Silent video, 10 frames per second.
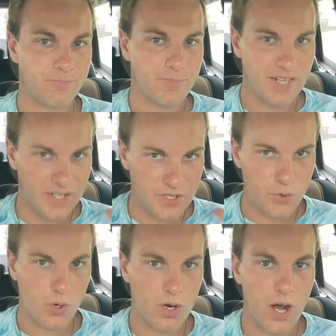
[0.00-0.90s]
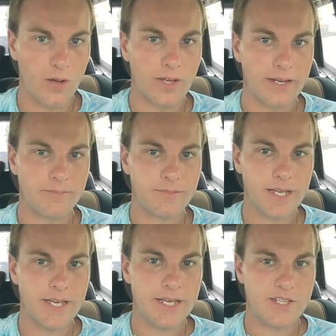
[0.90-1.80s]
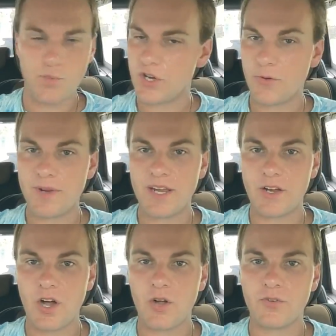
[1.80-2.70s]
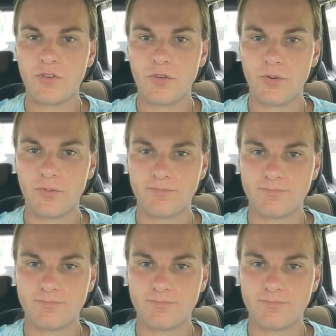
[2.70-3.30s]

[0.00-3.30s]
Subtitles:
It is your calling. It's what you're being called to.